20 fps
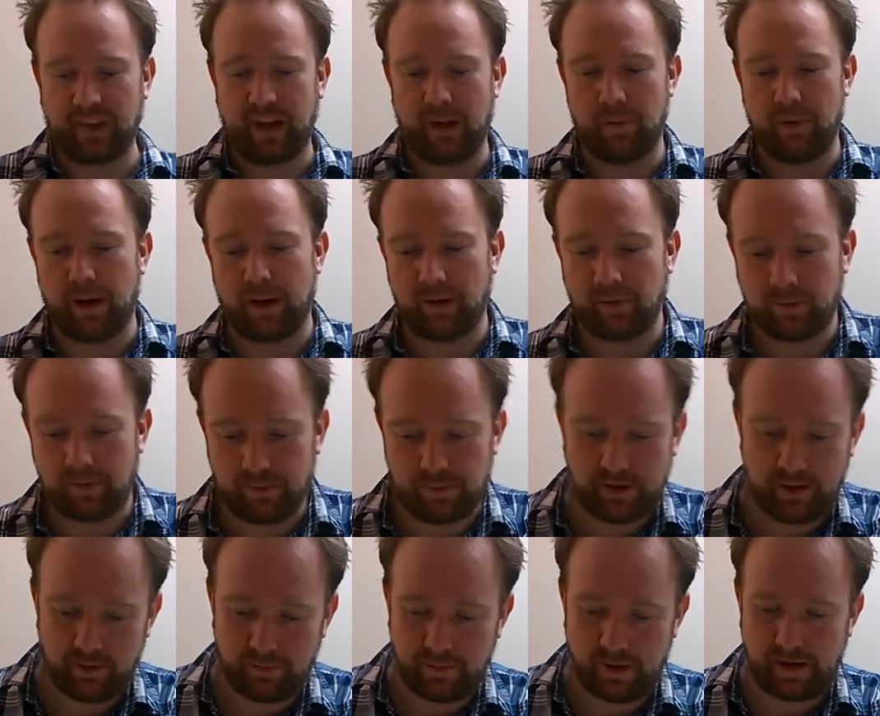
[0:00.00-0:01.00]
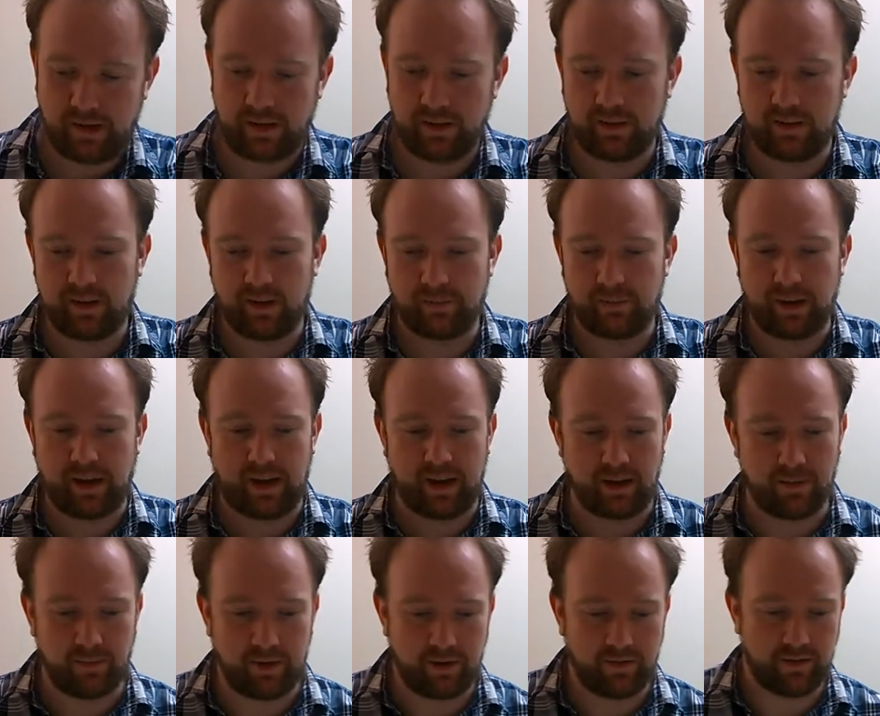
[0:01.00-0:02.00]
I bought it with my own money. They're not
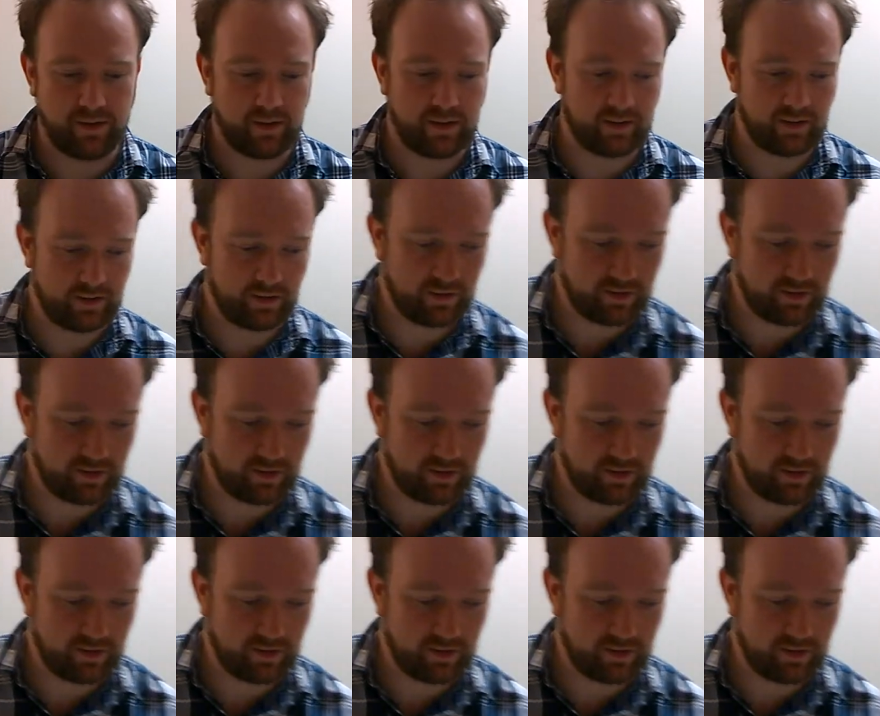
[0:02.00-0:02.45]
paying me for this